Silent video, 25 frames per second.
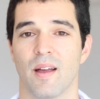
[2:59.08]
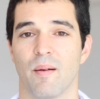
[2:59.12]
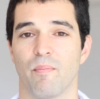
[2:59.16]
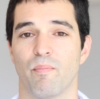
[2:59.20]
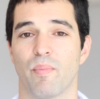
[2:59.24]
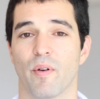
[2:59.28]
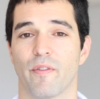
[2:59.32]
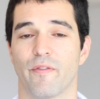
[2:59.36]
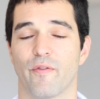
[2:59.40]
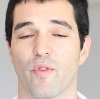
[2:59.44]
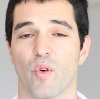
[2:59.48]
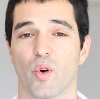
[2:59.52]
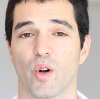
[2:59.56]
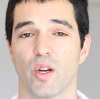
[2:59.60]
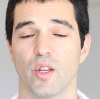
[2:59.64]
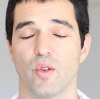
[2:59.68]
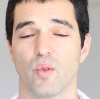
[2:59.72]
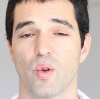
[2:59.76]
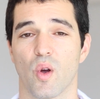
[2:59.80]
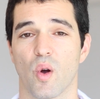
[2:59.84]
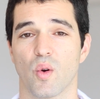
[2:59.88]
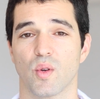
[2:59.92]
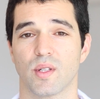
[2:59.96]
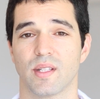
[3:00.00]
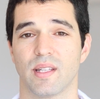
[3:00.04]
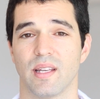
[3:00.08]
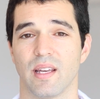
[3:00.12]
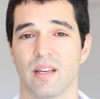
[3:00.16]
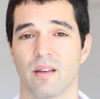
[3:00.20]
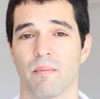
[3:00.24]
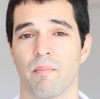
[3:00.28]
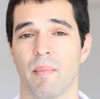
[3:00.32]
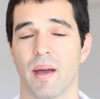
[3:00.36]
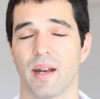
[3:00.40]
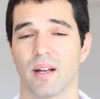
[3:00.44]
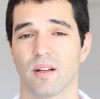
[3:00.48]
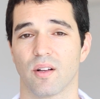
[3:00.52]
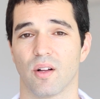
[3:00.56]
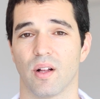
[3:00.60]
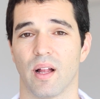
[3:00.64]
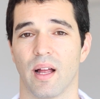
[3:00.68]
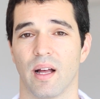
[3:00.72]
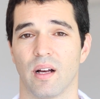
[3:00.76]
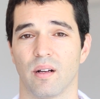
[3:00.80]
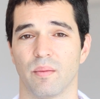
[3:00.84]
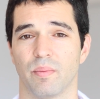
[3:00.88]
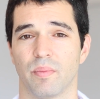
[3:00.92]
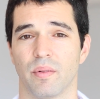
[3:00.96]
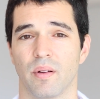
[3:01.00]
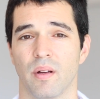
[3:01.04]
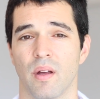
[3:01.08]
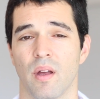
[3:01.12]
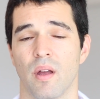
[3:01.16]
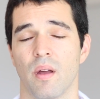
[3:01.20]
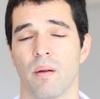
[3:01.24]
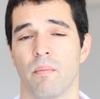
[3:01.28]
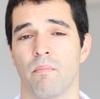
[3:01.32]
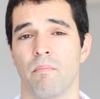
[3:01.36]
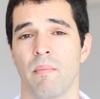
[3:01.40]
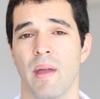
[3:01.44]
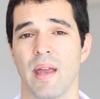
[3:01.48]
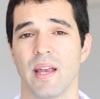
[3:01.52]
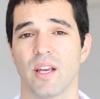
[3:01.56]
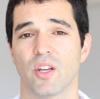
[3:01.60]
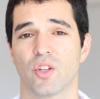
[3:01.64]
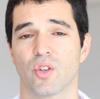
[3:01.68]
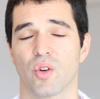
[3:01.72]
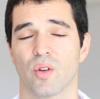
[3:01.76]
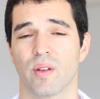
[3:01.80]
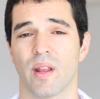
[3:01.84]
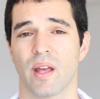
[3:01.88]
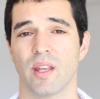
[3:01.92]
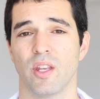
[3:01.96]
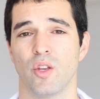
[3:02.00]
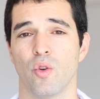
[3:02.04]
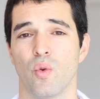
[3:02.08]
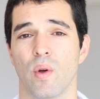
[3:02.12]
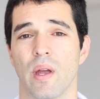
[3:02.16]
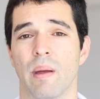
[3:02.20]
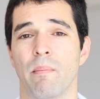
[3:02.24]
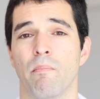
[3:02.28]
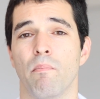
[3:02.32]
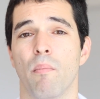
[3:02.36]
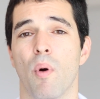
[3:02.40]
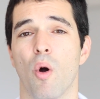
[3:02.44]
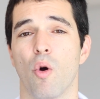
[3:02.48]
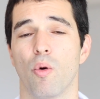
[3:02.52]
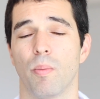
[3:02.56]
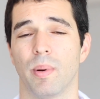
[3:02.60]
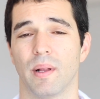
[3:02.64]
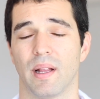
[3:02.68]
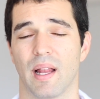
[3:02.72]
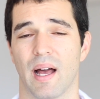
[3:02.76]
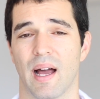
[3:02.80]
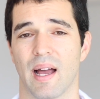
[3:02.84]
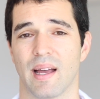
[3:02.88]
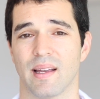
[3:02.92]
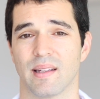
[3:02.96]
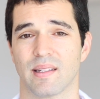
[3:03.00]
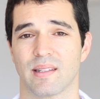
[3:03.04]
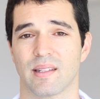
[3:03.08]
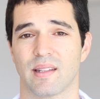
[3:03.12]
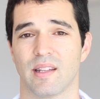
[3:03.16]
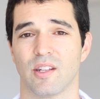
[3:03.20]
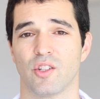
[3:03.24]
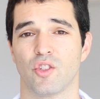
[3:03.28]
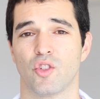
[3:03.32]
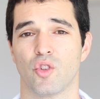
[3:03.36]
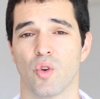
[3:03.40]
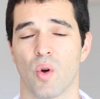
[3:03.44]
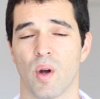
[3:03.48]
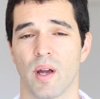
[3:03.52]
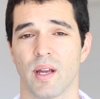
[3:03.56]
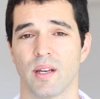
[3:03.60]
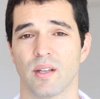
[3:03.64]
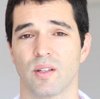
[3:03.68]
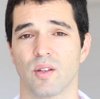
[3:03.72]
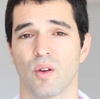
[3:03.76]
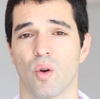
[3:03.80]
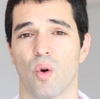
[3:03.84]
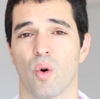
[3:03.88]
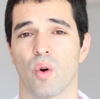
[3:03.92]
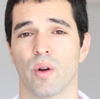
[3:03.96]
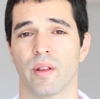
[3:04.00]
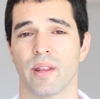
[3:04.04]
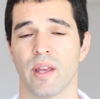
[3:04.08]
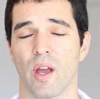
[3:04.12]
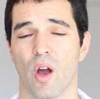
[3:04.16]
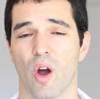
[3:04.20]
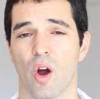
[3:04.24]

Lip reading: Before you go seek medical help, make sure that you immobilize the joint or the